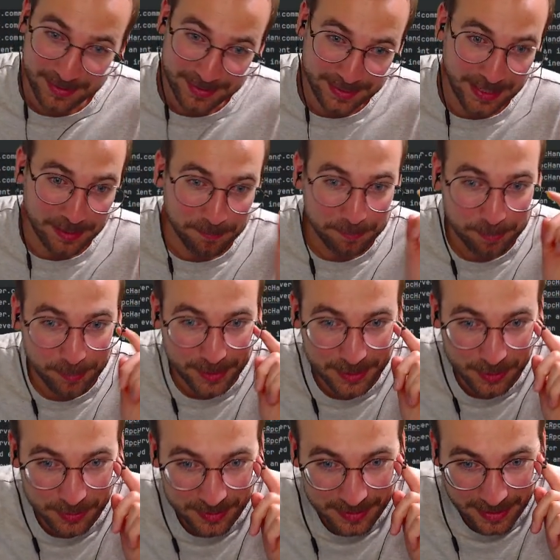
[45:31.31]
Yeah, but
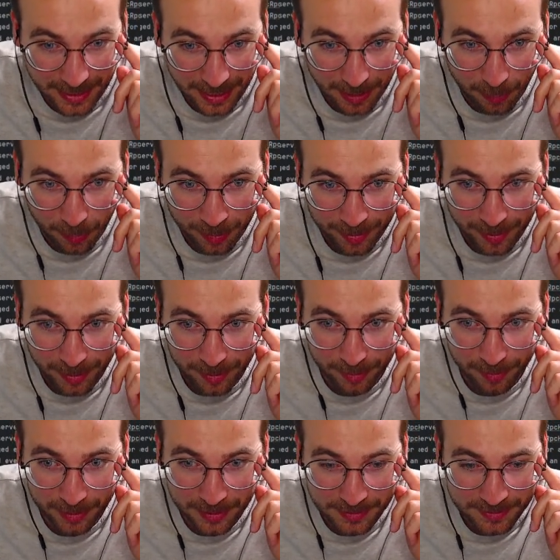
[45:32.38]
you see how
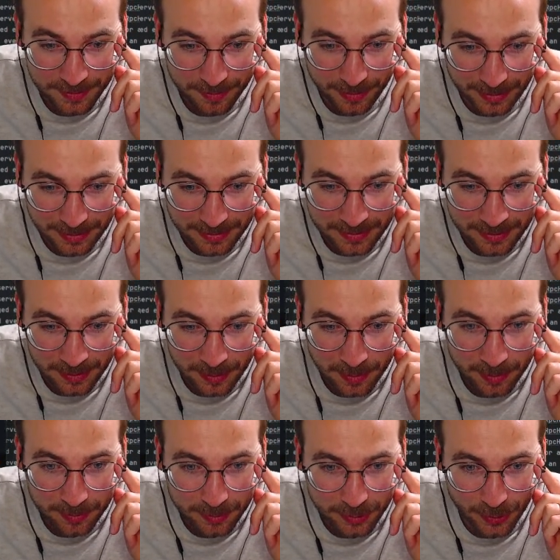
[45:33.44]
these things
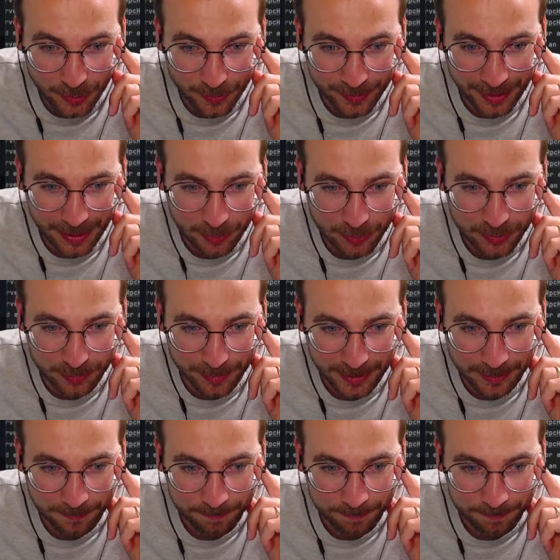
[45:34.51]
turn out to be.